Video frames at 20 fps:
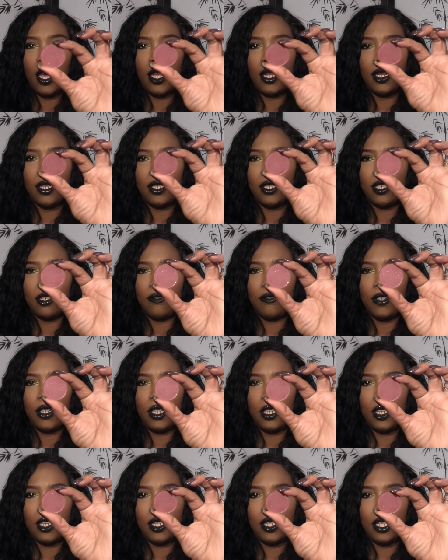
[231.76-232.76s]
And it's
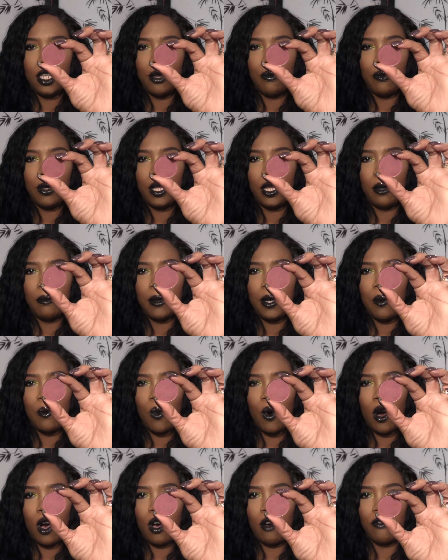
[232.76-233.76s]
definitely a deep plummy
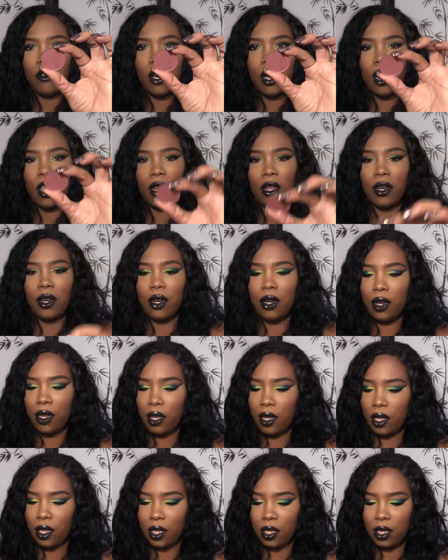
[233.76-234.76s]
mauve color.
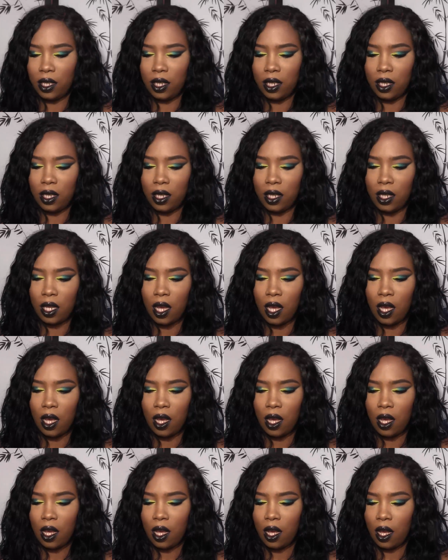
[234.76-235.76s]
And this is
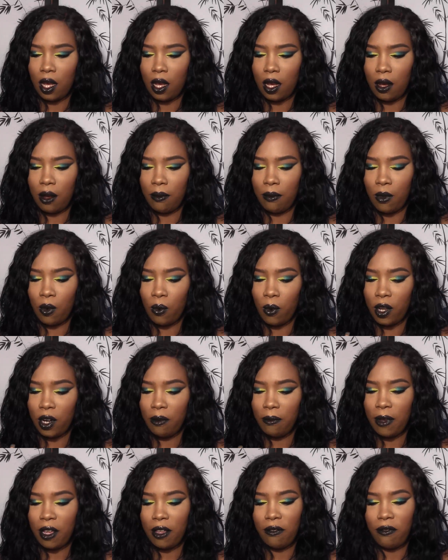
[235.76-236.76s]
um,
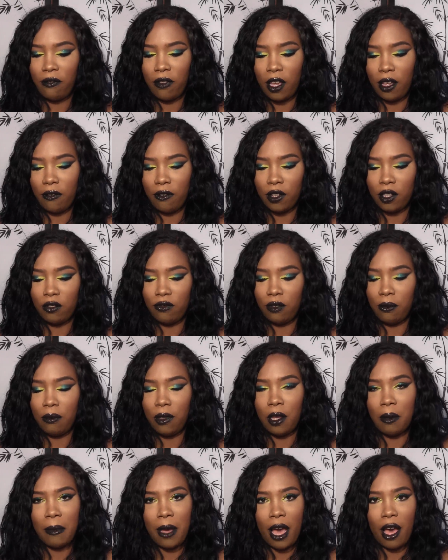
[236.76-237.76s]
one of my favorites
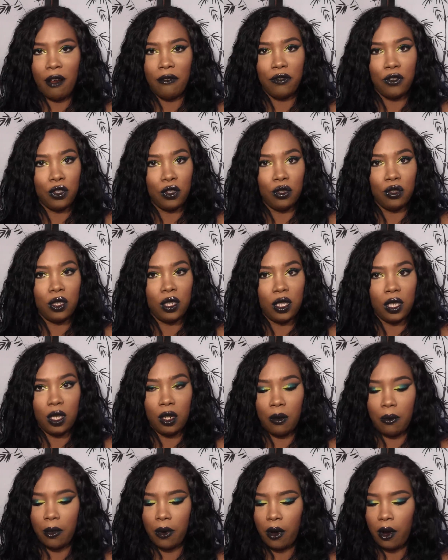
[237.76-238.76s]
from them after
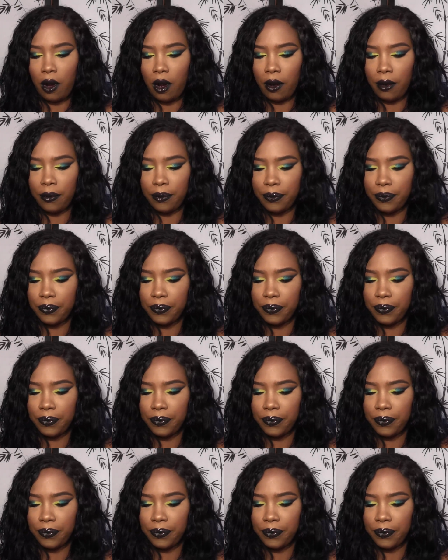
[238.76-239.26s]
Cinnabar.